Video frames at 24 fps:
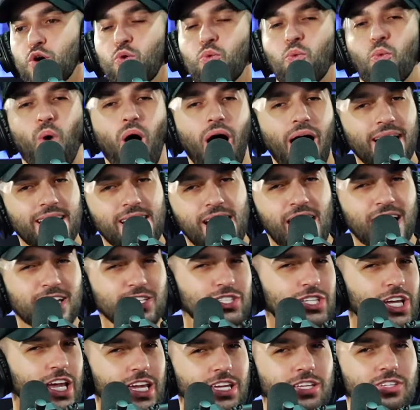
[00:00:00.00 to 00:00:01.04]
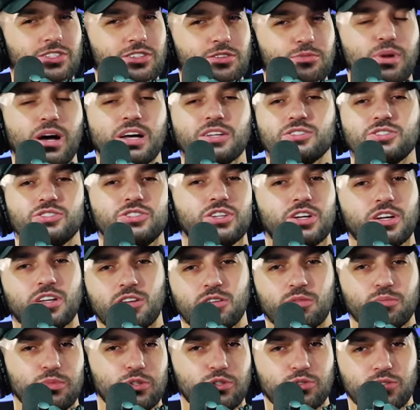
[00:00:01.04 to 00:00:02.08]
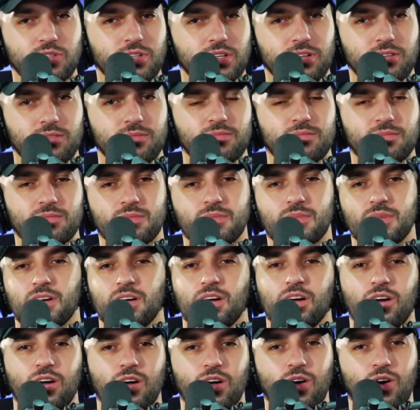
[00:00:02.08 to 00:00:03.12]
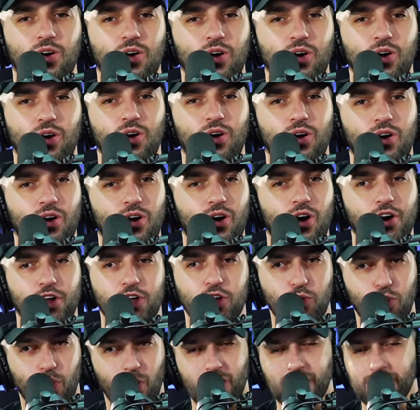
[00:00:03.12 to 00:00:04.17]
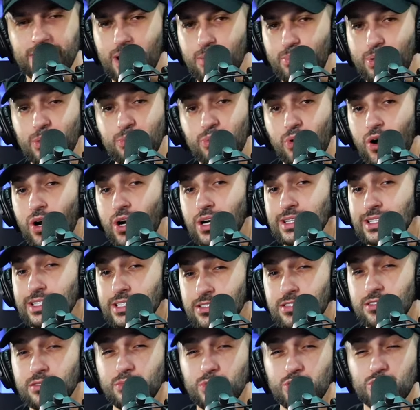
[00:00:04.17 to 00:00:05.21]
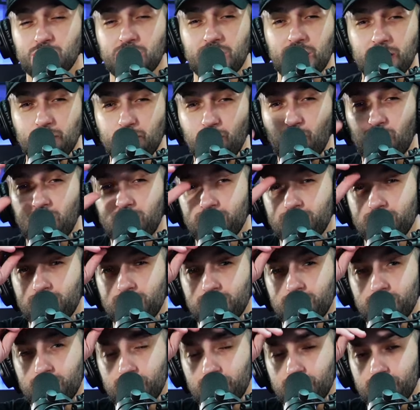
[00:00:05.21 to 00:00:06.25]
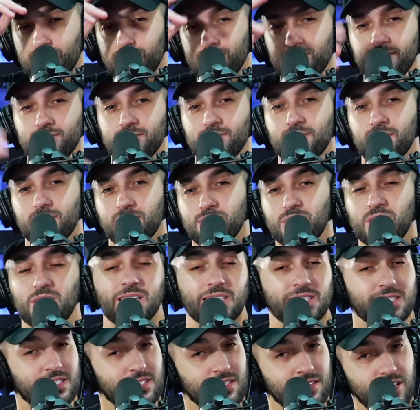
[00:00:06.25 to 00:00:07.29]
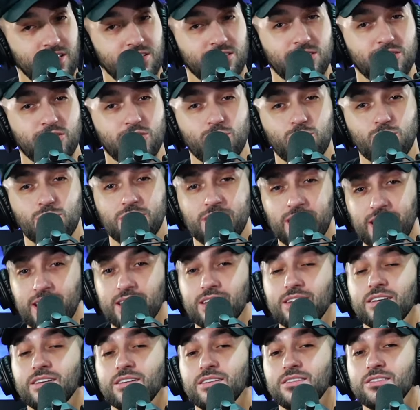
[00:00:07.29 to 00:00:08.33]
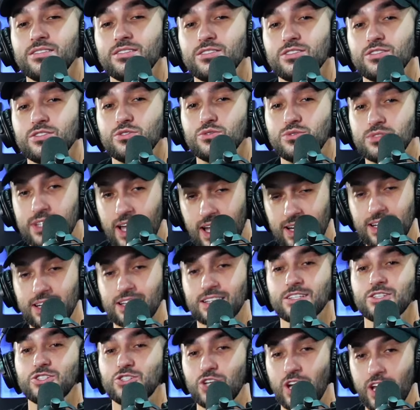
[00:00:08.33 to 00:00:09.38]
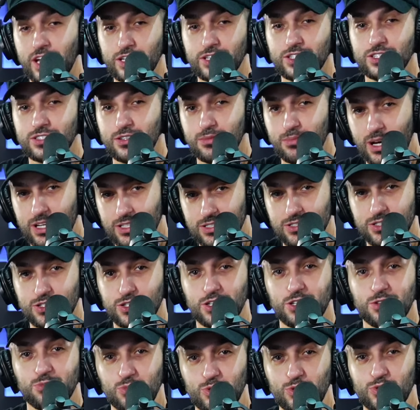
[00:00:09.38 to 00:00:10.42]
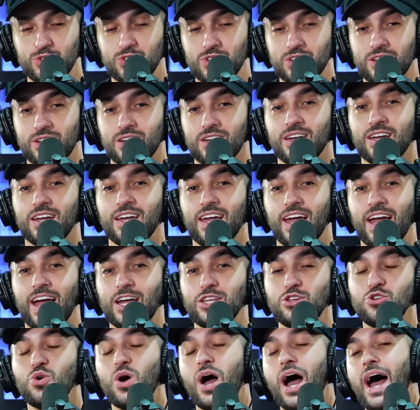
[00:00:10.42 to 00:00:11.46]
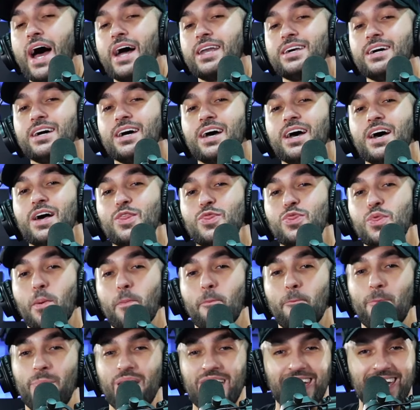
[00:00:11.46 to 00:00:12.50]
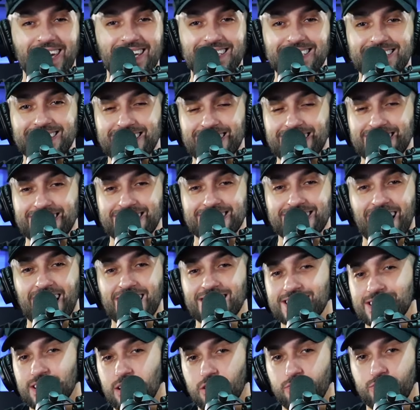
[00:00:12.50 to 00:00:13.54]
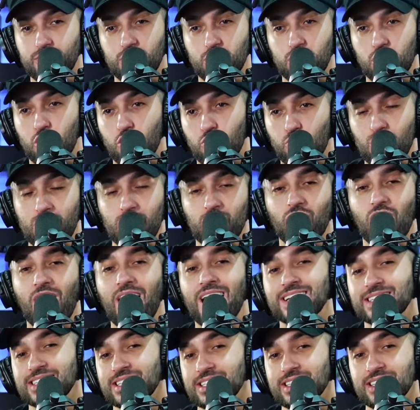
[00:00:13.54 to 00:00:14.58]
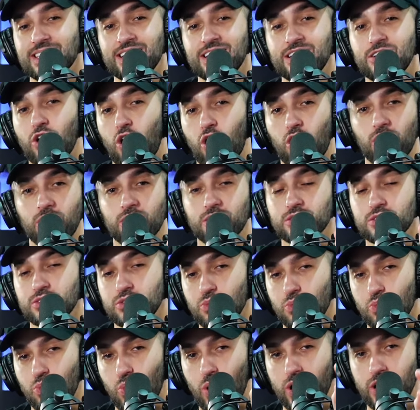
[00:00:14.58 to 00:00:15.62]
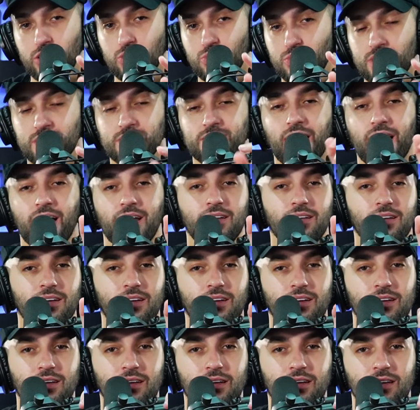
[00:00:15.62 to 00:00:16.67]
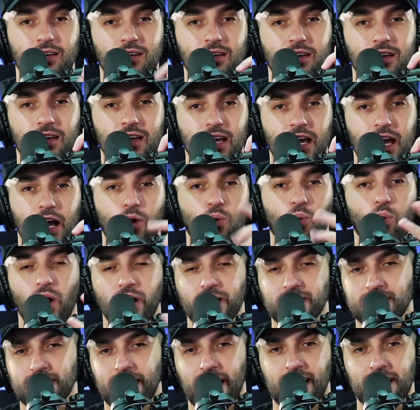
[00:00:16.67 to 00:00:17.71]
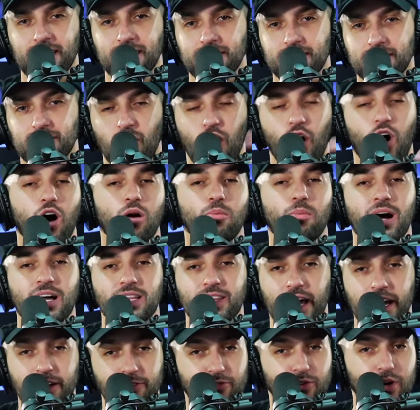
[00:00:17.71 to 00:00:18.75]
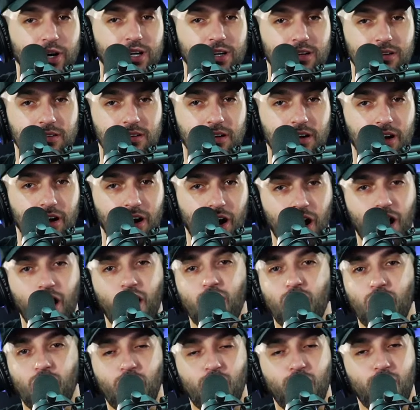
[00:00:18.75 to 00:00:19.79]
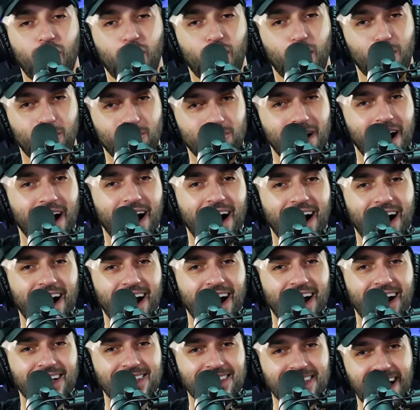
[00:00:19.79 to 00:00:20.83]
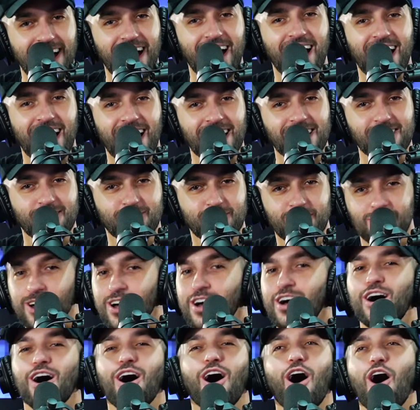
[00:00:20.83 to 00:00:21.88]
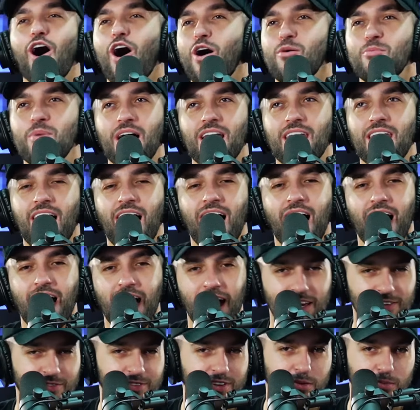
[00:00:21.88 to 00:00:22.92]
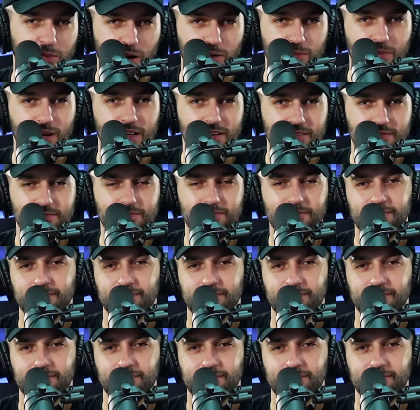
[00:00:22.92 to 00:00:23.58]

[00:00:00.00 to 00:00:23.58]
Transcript: Why not change the messaging in your music? Are you worried that people aren't going to listen to music anymore? Because, listen, you did. You technically changed the messaging in your music, and you had the biggest success of your career as a lead artist when you did that. And what is that? All My Life record. All my life. All my life. Come on, man.